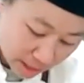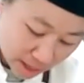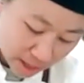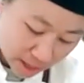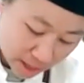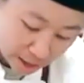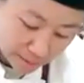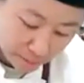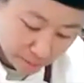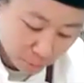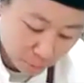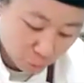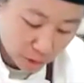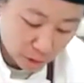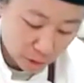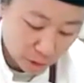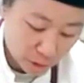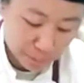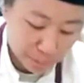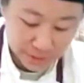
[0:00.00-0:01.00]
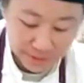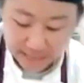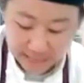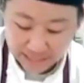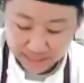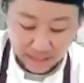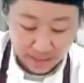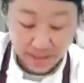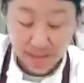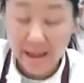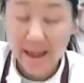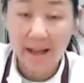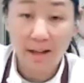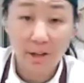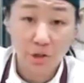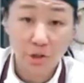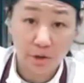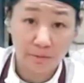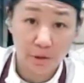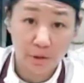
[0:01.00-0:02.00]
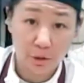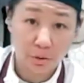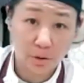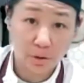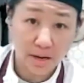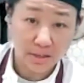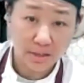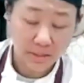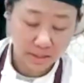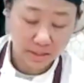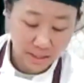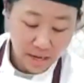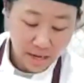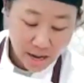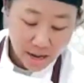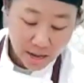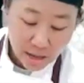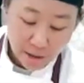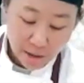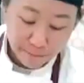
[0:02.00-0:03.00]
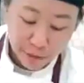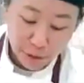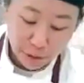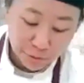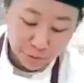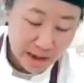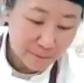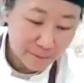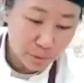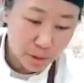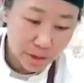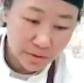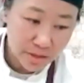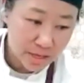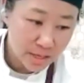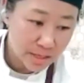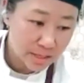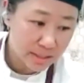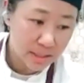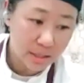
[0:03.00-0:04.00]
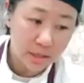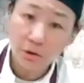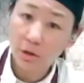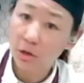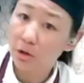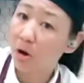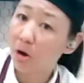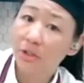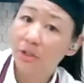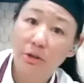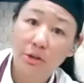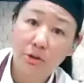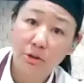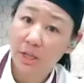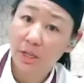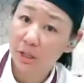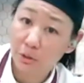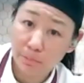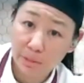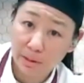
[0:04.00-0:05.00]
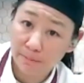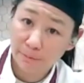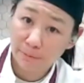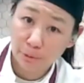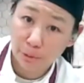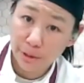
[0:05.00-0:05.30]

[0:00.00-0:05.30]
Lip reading: will protect the edge of the crust. If you don't have one of these, you can also use aluminum